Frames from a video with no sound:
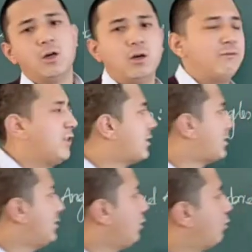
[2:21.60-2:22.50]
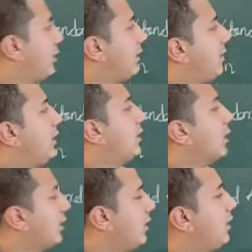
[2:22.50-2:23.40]
of this 0 degree,
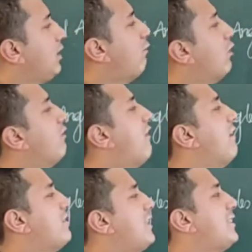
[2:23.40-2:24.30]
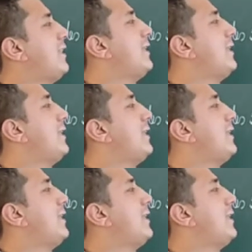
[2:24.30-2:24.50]
30 degree, 45, 60,